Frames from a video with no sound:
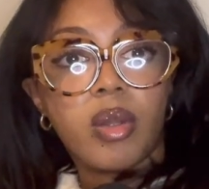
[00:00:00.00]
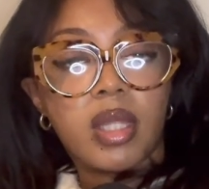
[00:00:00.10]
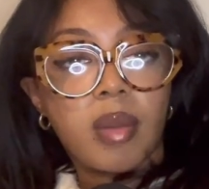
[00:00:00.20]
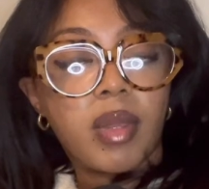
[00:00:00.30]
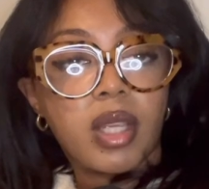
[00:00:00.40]

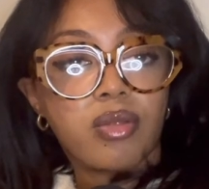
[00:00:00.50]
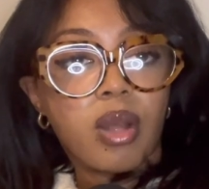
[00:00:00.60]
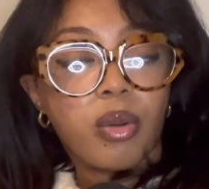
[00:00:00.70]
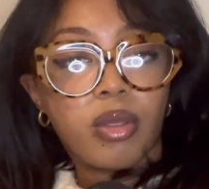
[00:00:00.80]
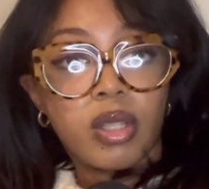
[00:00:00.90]
something is
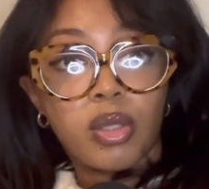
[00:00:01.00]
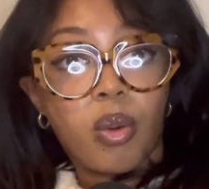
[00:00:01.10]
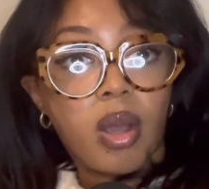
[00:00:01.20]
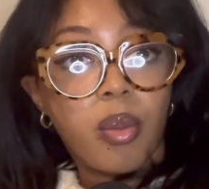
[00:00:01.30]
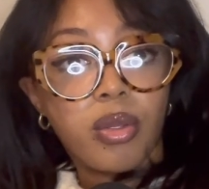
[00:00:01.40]

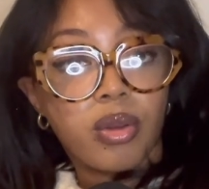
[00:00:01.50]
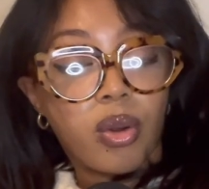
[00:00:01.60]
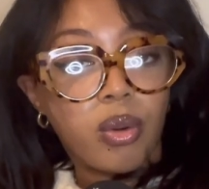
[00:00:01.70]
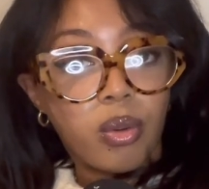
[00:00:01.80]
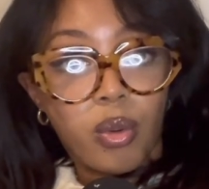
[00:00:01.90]
going on with your
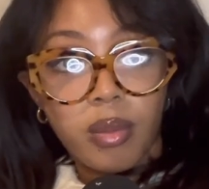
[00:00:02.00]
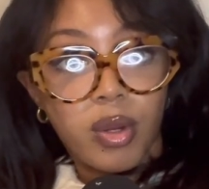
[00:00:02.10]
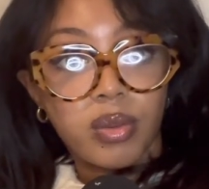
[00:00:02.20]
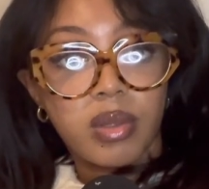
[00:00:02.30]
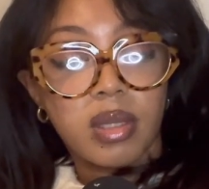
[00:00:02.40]

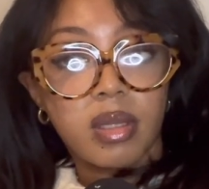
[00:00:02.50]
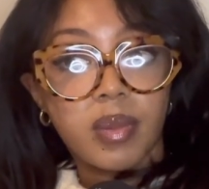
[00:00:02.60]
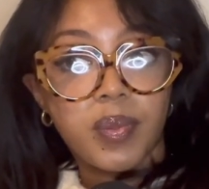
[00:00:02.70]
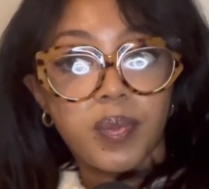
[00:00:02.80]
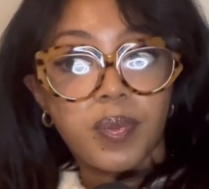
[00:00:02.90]
hormones.
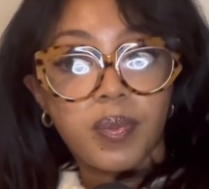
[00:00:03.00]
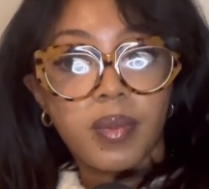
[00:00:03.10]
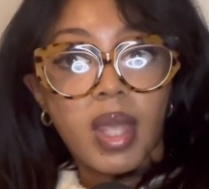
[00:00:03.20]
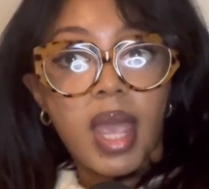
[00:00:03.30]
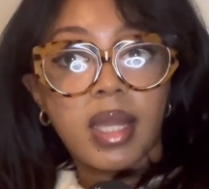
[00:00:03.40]

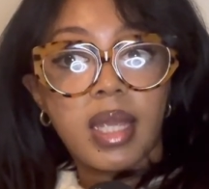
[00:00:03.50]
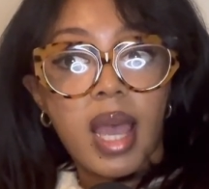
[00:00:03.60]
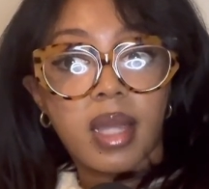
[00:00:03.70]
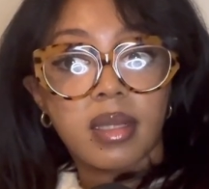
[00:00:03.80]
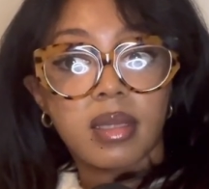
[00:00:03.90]
And
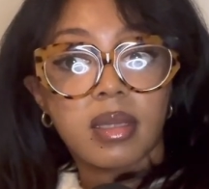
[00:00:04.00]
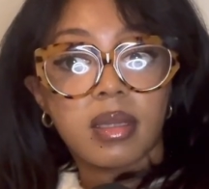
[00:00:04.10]
yet,